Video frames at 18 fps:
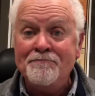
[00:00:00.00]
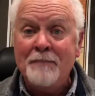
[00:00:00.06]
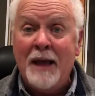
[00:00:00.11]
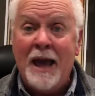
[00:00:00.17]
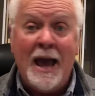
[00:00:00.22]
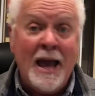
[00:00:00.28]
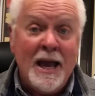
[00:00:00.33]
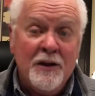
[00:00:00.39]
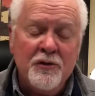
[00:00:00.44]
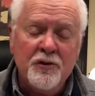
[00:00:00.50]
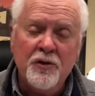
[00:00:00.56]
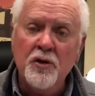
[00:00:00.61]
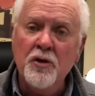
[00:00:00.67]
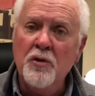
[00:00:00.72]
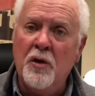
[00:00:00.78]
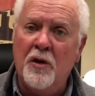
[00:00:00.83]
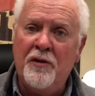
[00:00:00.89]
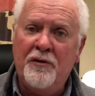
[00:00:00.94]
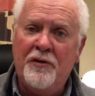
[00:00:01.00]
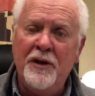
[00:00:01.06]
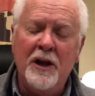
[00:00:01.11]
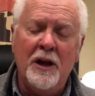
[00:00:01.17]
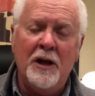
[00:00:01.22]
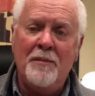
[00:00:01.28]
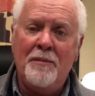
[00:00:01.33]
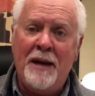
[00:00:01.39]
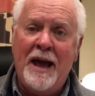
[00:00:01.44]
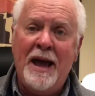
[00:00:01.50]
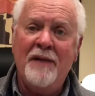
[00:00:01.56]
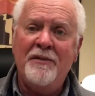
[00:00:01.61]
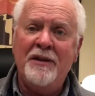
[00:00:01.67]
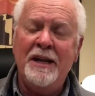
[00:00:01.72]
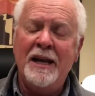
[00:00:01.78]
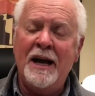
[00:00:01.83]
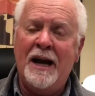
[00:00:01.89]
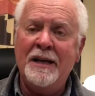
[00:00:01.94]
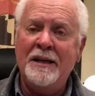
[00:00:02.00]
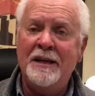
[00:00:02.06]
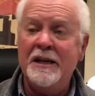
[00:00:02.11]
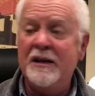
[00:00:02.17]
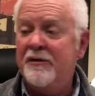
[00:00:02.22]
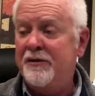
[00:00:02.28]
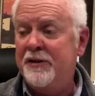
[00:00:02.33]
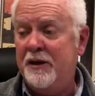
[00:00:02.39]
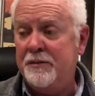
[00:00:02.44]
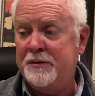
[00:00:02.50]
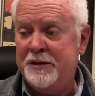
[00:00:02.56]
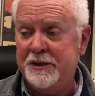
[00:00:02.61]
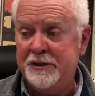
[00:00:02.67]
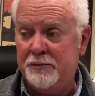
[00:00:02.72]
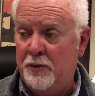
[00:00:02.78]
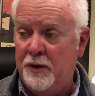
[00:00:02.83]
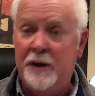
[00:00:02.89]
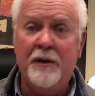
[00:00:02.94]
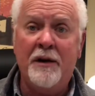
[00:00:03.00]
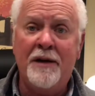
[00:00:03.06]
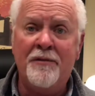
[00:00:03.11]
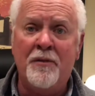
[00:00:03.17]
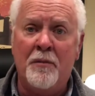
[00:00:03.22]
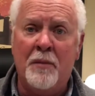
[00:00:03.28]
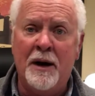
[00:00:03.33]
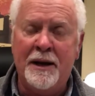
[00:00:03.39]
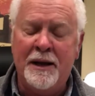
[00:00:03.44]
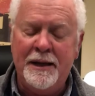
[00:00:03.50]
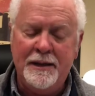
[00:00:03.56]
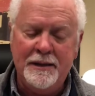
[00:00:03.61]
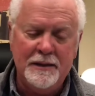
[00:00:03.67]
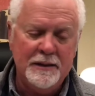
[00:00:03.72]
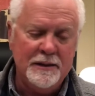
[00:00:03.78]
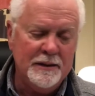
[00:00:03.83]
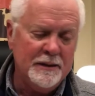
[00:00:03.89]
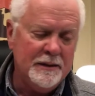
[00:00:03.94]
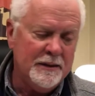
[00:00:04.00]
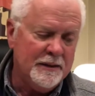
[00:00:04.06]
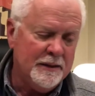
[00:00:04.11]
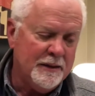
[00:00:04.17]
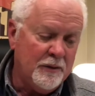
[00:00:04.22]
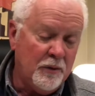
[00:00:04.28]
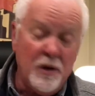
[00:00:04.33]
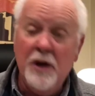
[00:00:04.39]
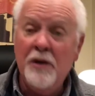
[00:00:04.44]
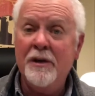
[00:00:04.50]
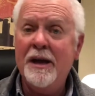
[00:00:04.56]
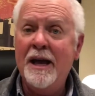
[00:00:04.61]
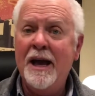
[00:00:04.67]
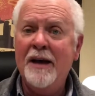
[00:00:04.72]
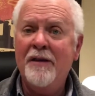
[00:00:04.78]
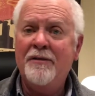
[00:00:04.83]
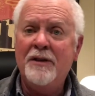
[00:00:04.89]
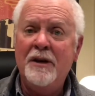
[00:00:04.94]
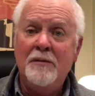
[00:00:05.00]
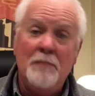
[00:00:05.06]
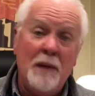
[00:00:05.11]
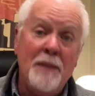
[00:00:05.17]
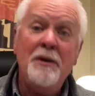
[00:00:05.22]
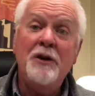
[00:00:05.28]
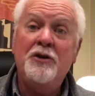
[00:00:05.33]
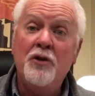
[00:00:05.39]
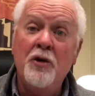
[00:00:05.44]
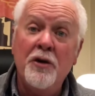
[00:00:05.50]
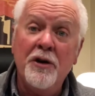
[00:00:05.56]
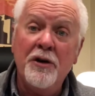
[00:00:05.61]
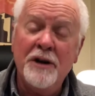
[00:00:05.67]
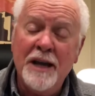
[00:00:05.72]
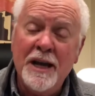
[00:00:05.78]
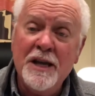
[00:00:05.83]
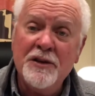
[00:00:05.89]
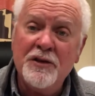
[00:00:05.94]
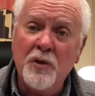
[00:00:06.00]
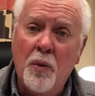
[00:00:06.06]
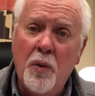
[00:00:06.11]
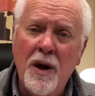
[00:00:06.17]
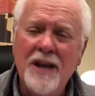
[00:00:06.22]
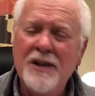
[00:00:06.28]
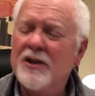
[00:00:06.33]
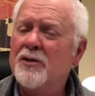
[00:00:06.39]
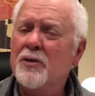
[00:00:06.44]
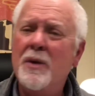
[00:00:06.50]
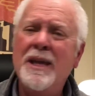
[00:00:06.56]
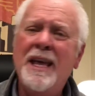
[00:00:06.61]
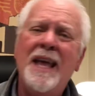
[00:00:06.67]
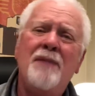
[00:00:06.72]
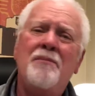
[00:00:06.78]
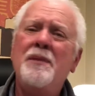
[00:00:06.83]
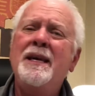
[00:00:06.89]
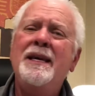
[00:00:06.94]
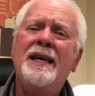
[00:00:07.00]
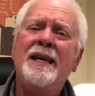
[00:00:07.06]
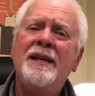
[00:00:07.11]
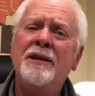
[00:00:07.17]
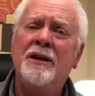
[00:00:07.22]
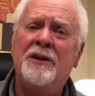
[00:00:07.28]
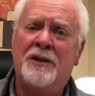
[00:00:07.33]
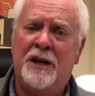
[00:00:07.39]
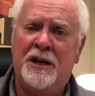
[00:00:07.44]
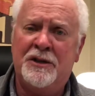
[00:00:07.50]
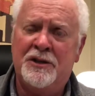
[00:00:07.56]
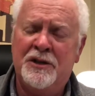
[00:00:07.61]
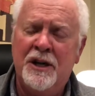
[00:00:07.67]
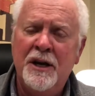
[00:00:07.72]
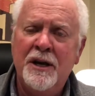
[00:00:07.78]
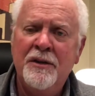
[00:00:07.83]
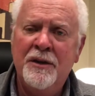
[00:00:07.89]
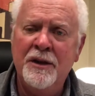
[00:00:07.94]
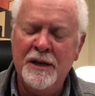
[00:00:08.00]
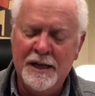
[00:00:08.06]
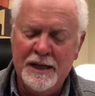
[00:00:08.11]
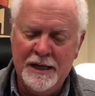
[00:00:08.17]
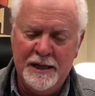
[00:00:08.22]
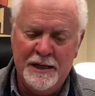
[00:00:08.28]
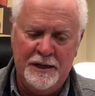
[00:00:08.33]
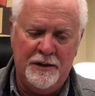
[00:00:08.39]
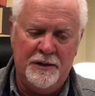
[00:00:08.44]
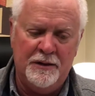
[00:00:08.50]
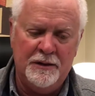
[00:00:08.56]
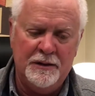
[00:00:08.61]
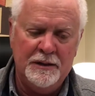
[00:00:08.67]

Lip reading: Andrew or Philip have any idea. Philip says, we don't have the money. We only have maybe 200 days of wages. We can't begin to touch the need here.